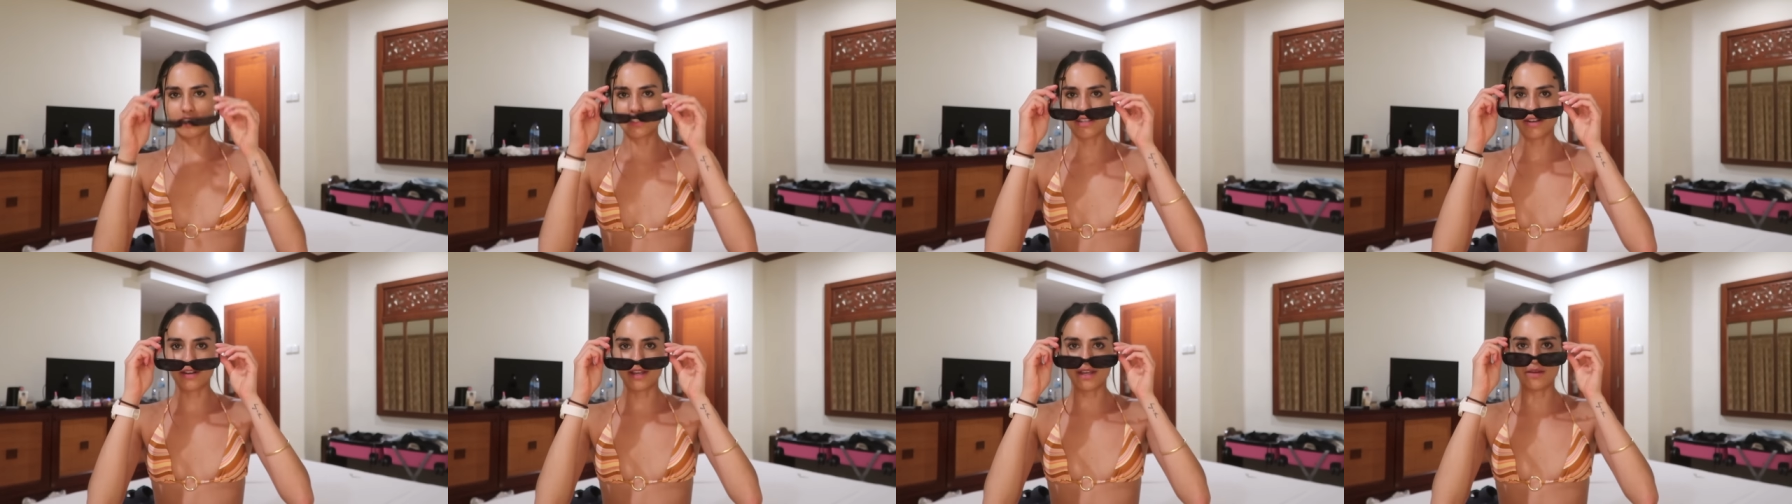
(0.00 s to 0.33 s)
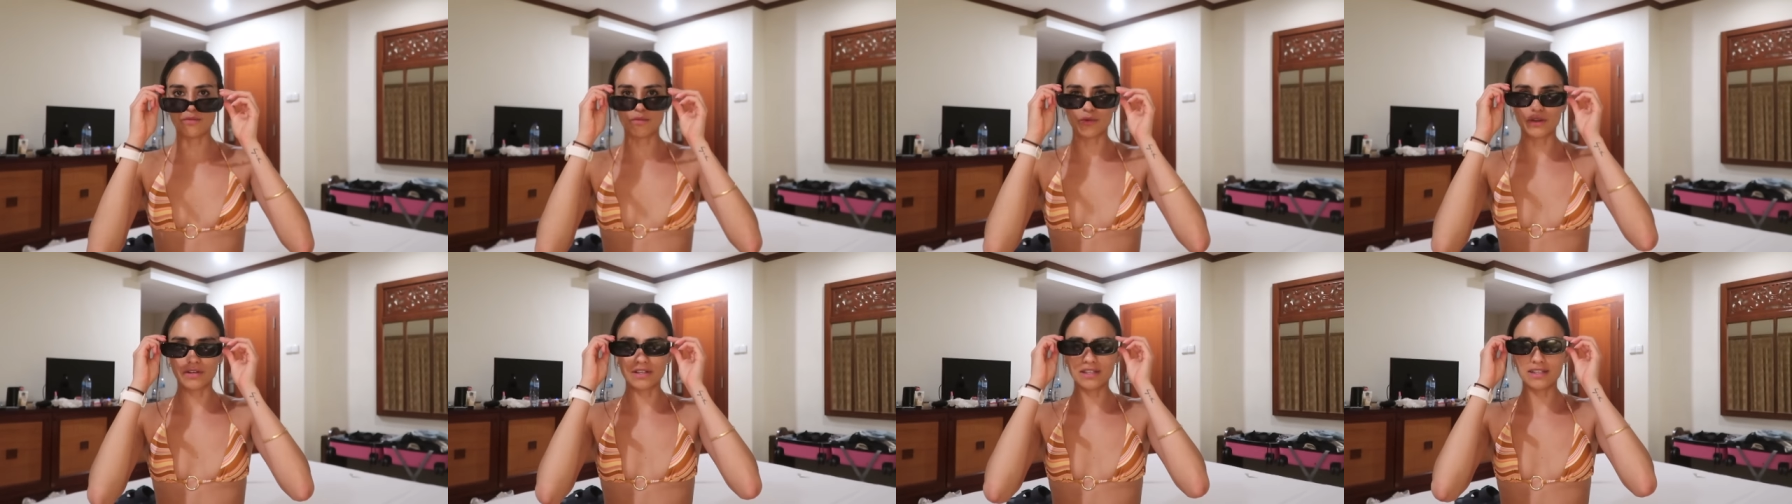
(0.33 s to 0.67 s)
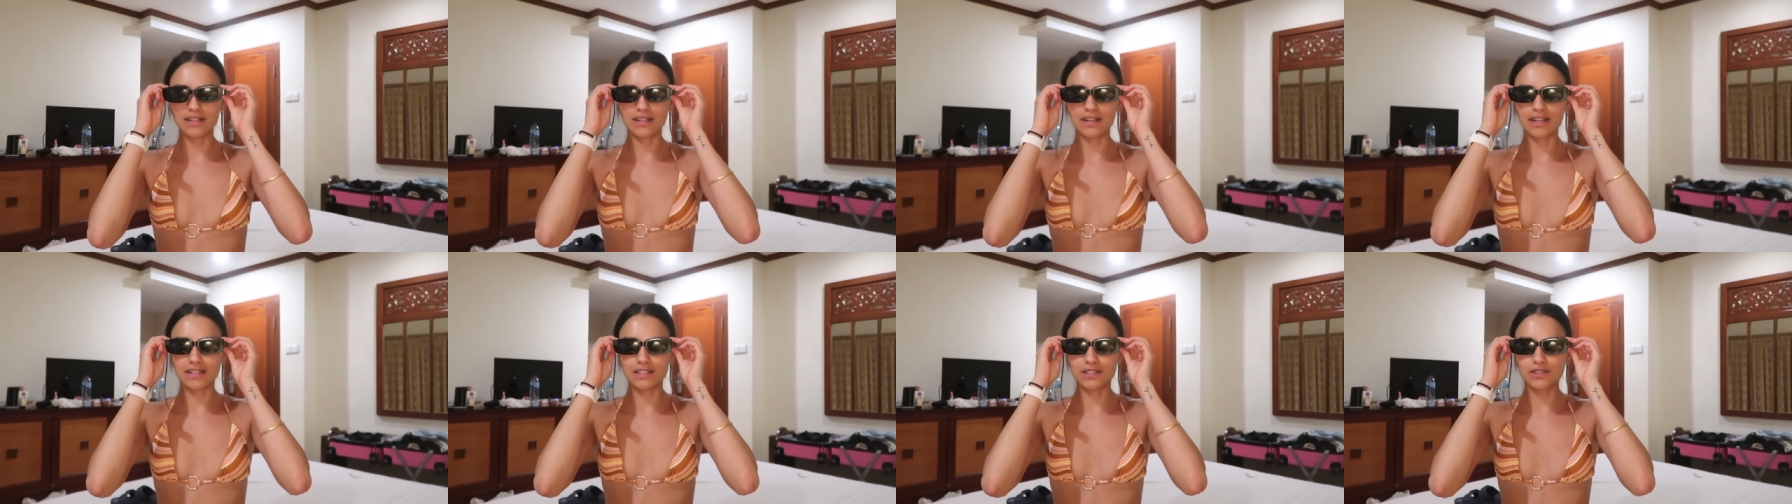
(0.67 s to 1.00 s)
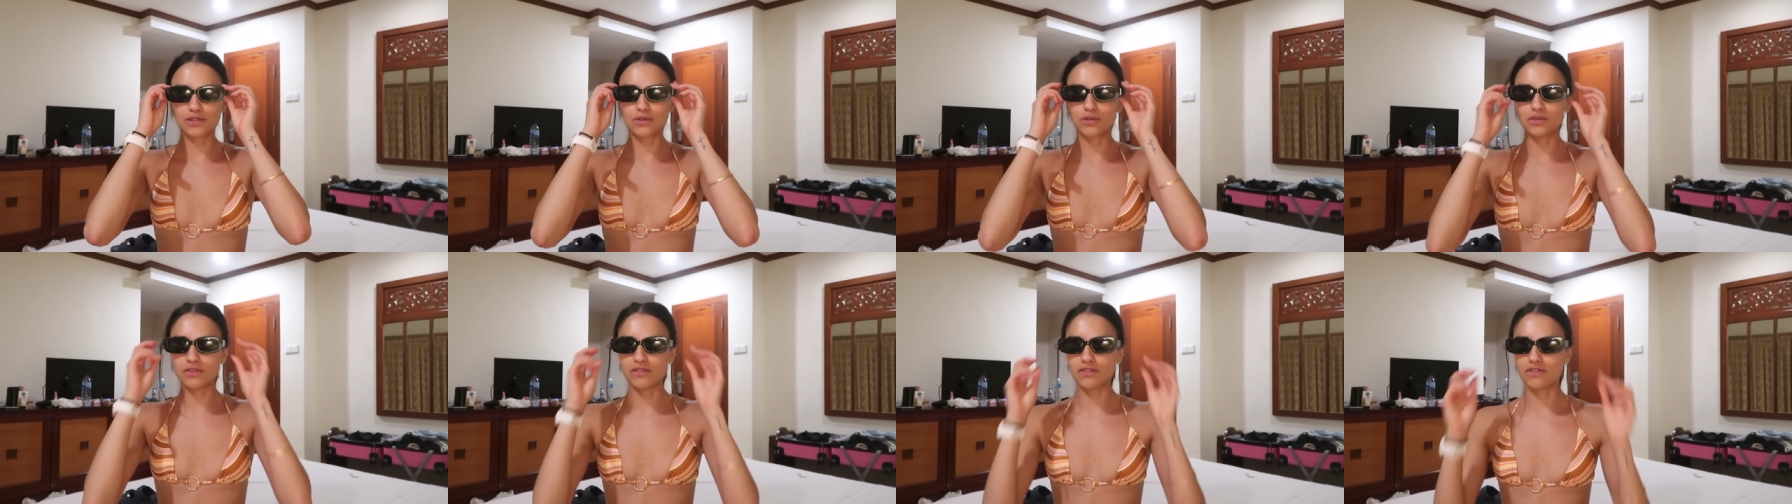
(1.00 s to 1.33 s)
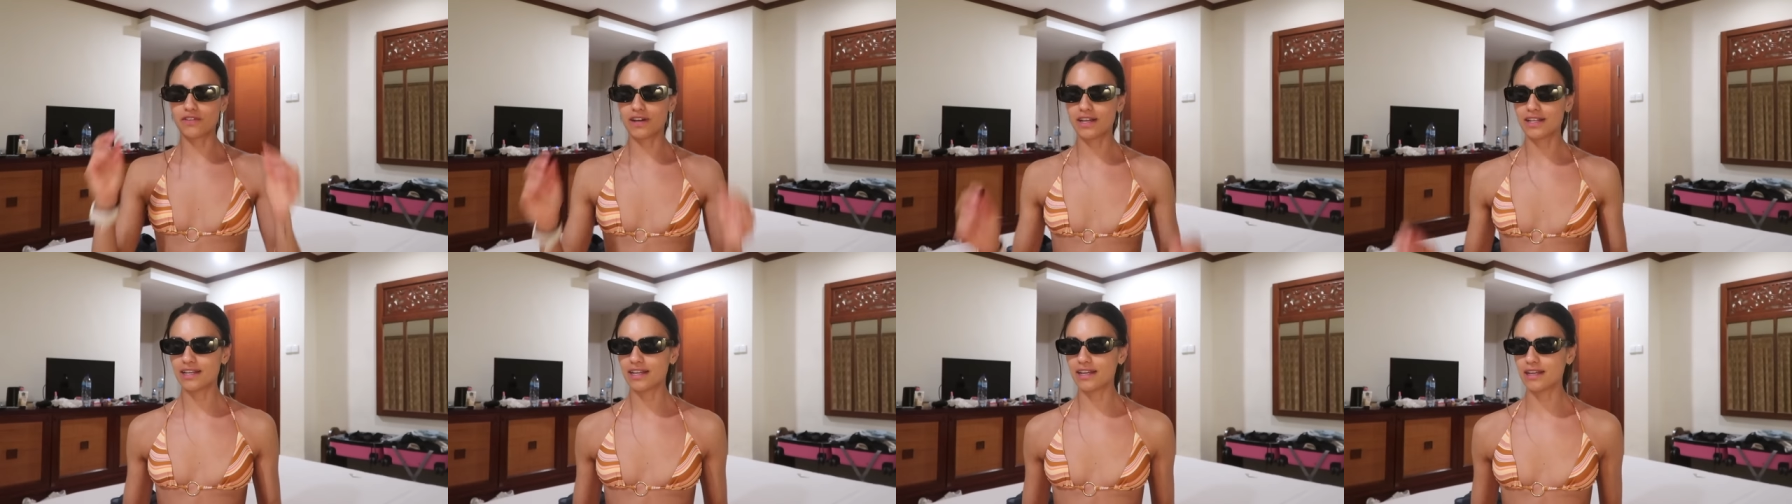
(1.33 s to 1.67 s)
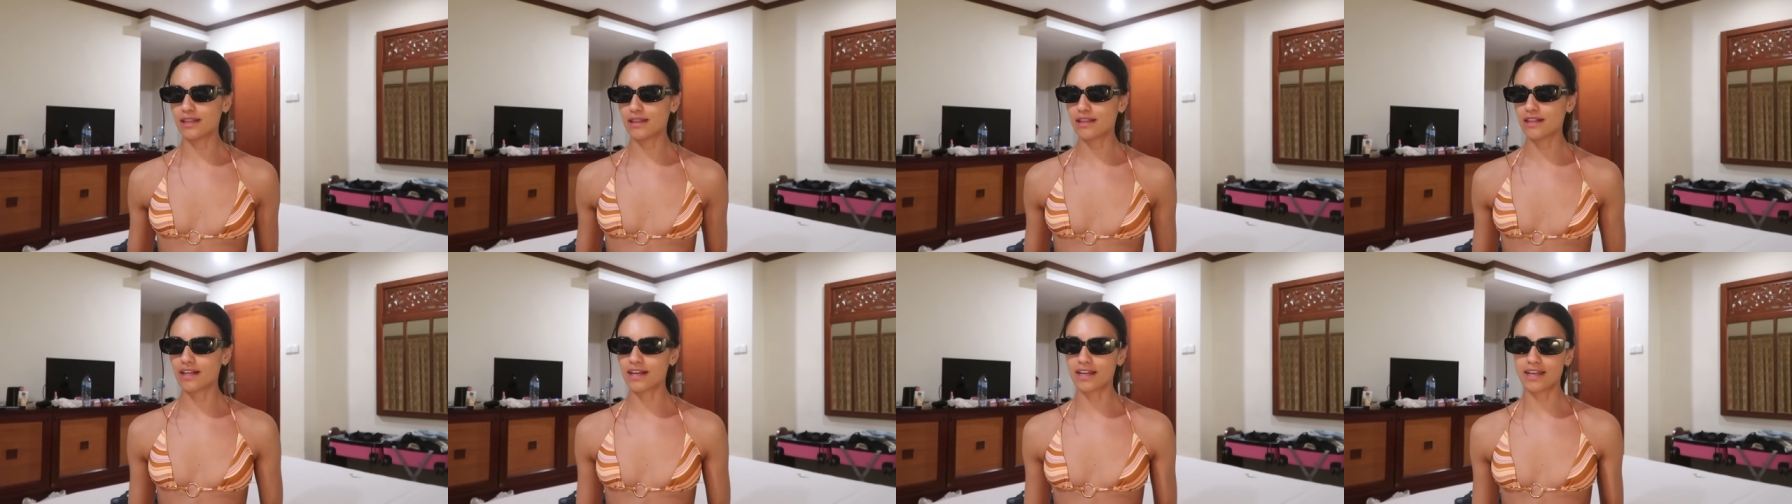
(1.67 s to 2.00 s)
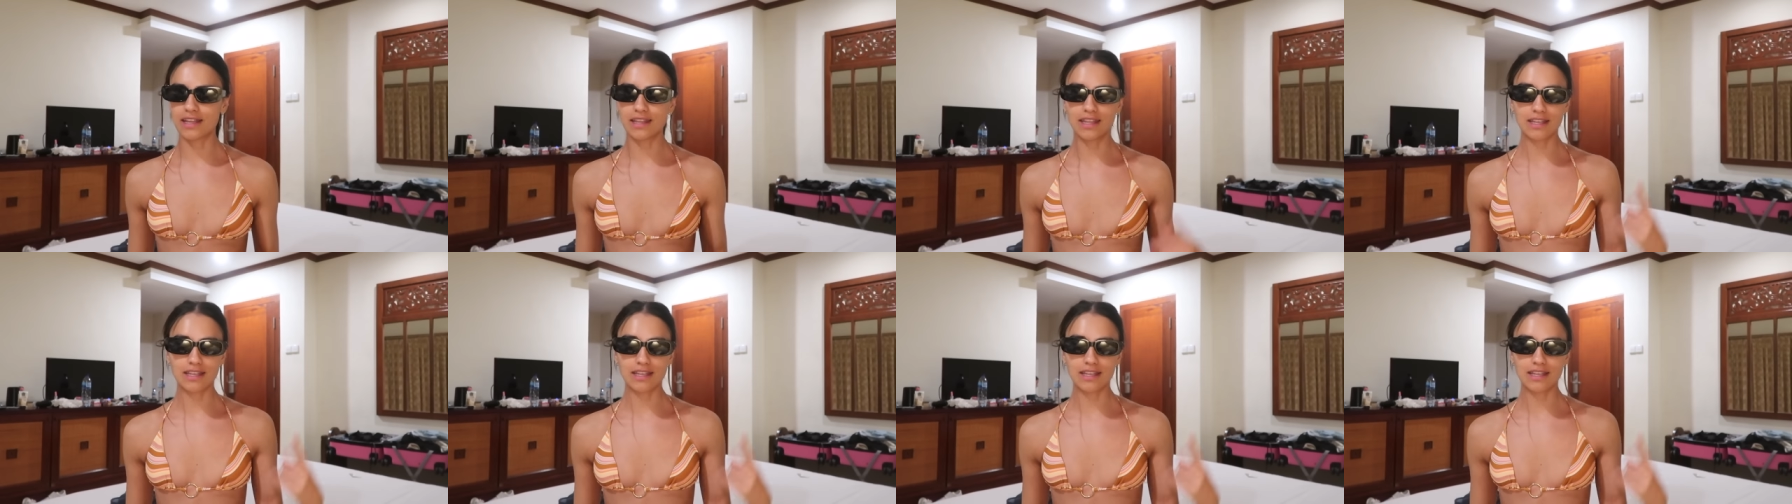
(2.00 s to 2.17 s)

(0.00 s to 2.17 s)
style he wanted and I just couldn't find anything like it,